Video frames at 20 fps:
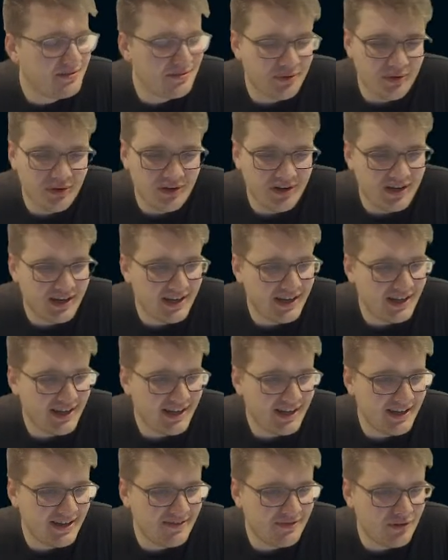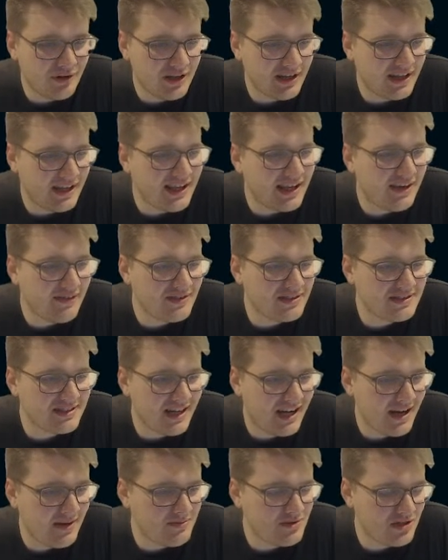for like a given
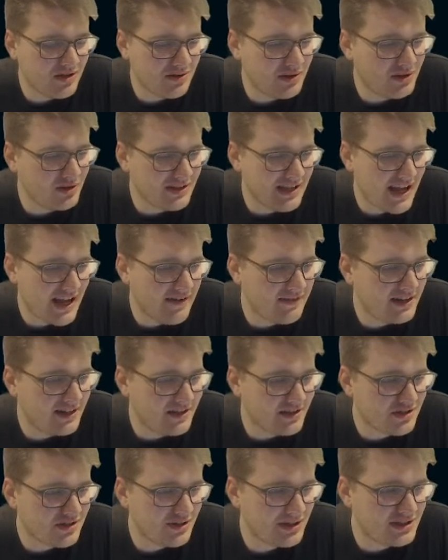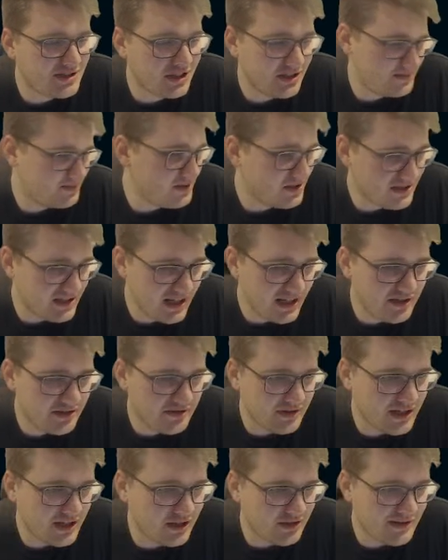time, so you don't have it in our screenshots. Because I
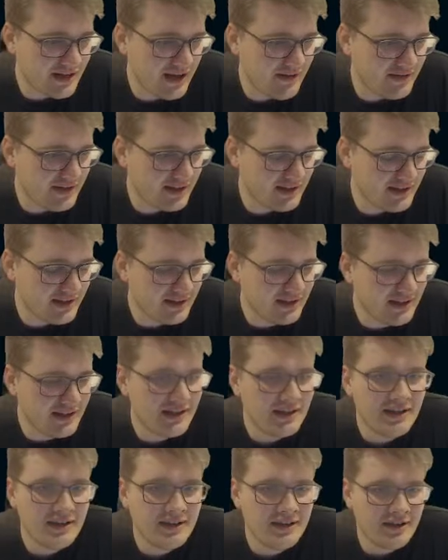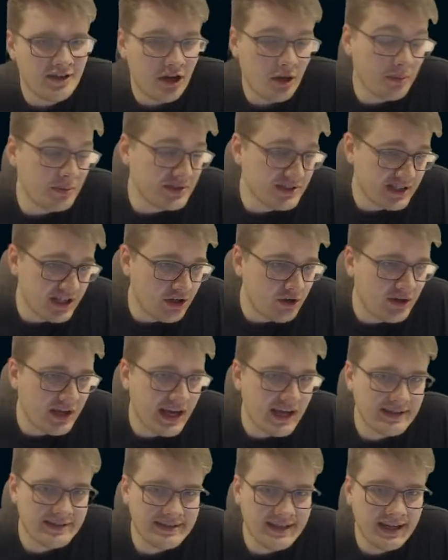agree, you know, having, obviously you
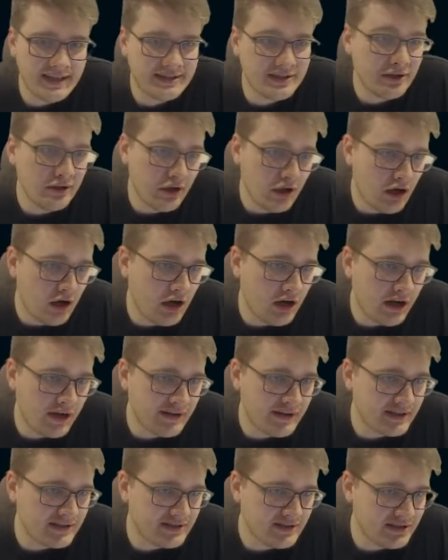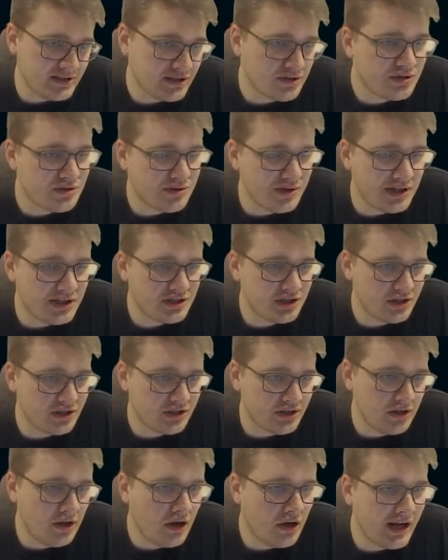can't take the log and then just
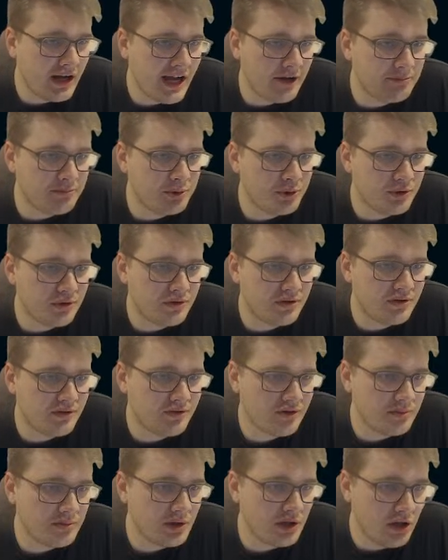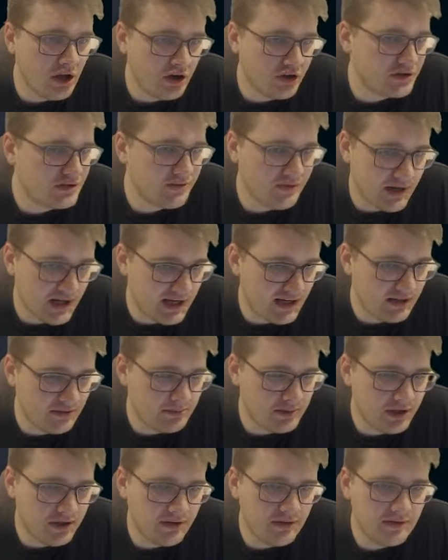screenshot the log output from the logs file,
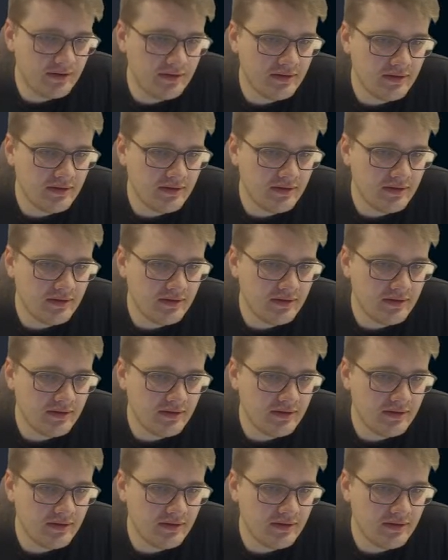but